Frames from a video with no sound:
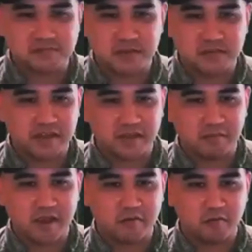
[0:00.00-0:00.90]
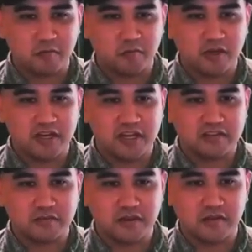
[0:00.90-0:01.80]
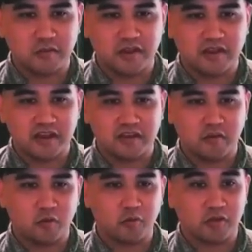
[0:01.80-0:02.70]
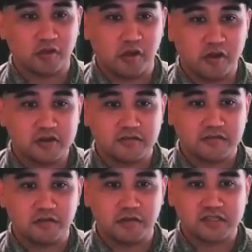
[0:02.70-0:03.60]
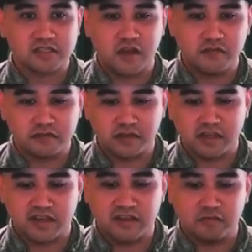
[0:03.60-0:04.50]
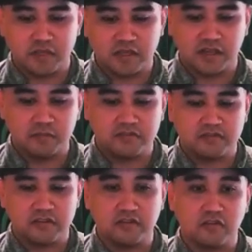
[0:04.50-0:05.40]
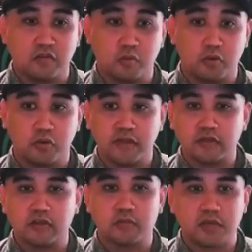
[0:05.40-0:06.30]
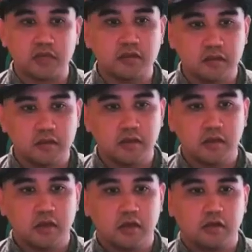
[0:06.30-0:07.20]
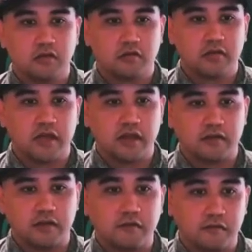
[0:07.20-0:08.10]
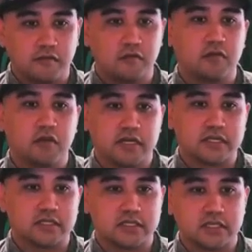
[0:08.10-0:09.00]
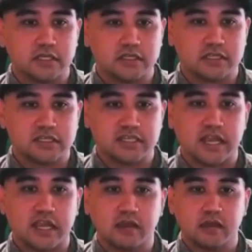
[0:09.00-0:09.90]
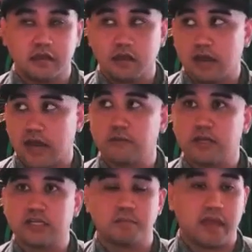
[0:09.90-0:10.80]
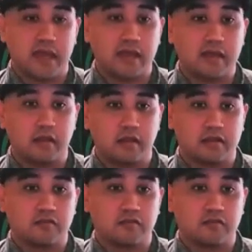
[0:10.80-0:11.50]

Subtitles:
about like my own readings, right, in the way that I work with the cards, even for myself, is that it gives me glimpses into the world that could be, so that it can fuel us to say, I'm going to demand this